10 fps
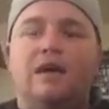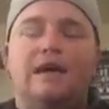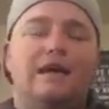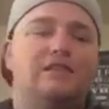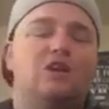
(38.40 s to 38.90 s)

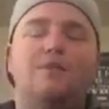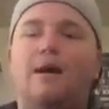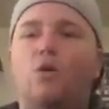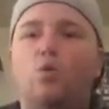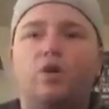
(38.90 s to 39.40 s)
It, it's all
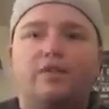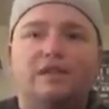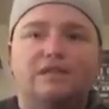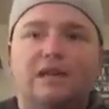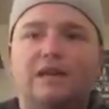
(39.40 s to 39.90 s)
about work
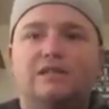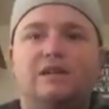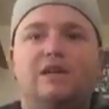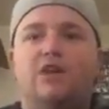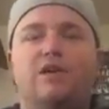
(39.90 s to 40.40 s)
these days.
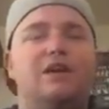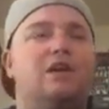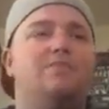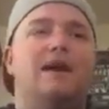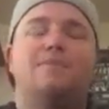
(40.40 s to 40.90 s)
And, you know, he could
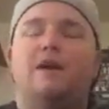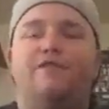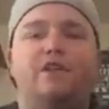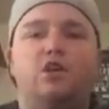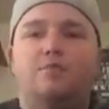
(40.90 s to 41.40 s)
come back make
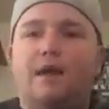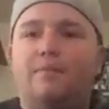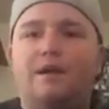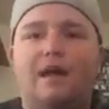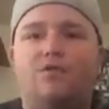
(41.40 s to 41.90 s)
a video
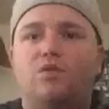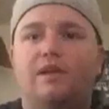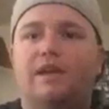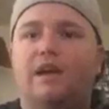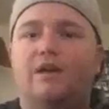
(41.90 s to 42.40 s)
about me. I don't
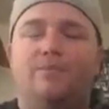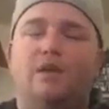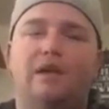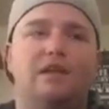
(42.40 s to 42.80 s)
really care.